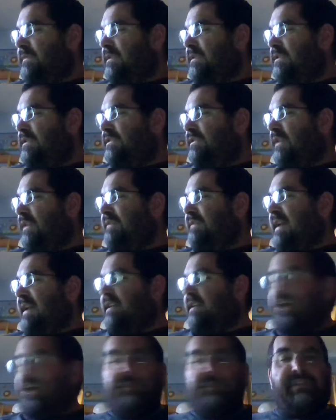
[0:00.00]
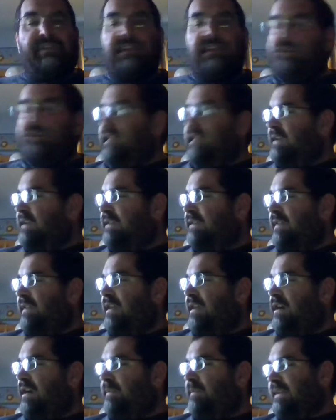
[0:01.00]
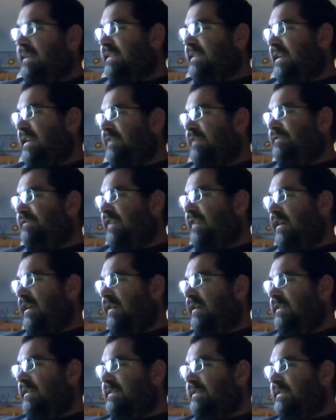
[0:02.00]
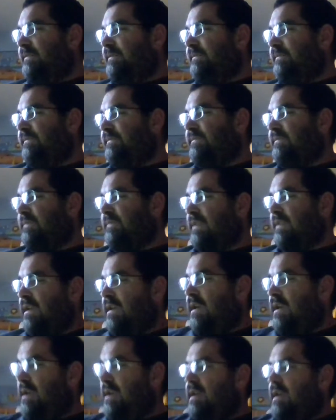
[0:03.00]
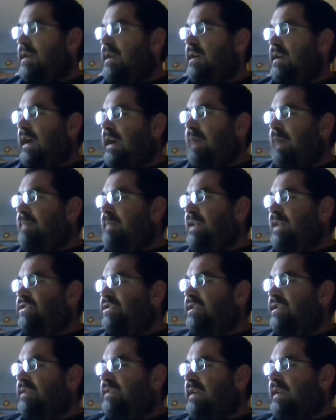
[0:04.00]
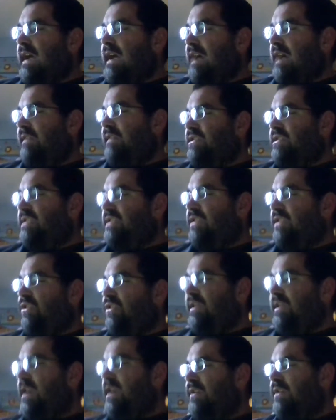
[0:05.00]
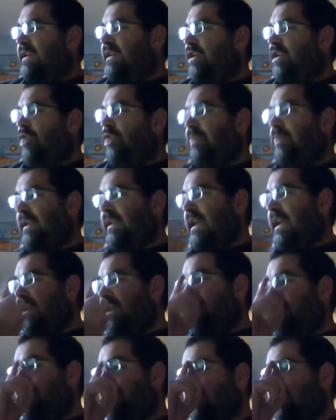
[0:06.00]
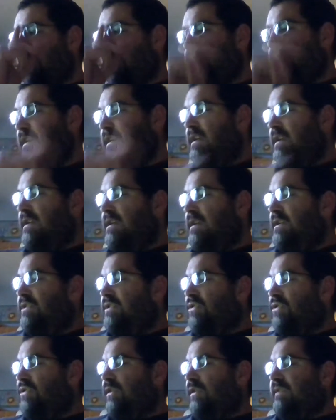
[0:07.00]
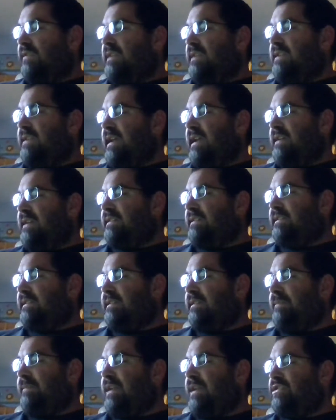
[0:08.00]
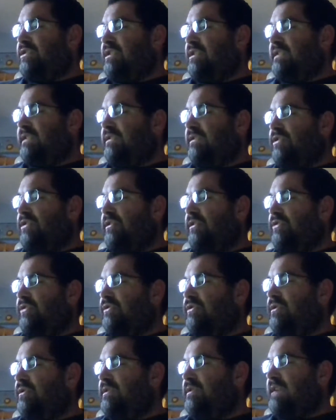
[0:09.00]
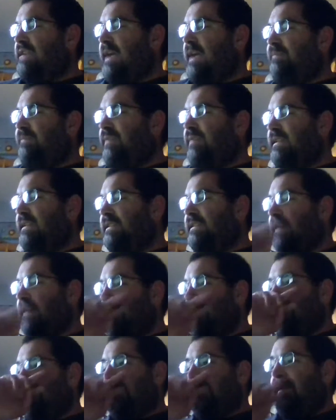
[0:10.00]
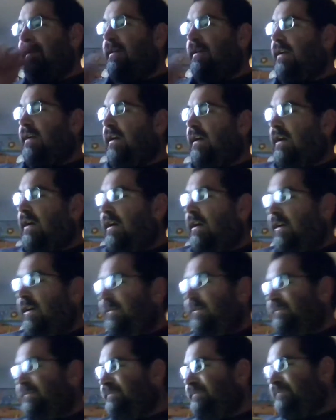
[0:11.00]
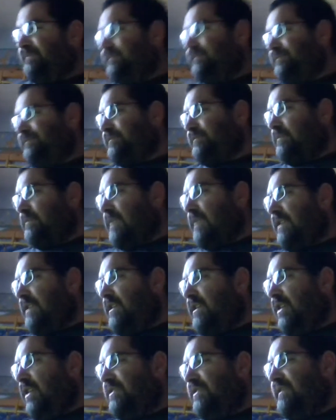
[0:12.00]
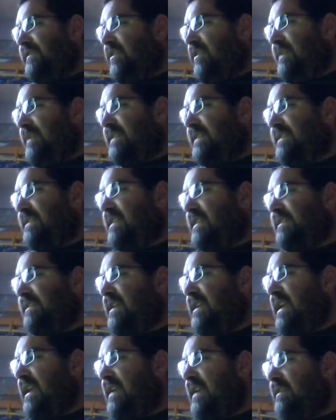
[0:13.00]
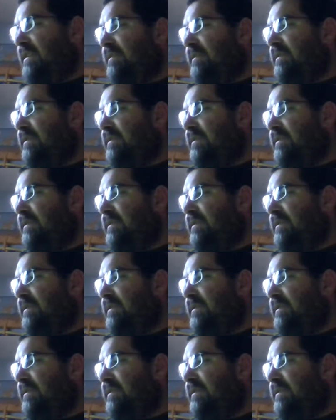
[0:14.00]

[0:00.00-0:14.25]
So I've got a couple things on there about Seneca Falls. I mentioned the colleges, Holyoke and Oberlin. Dorothy Dix, I mentioned, Sojourner Truth, Temperance, Cult of Domesticity.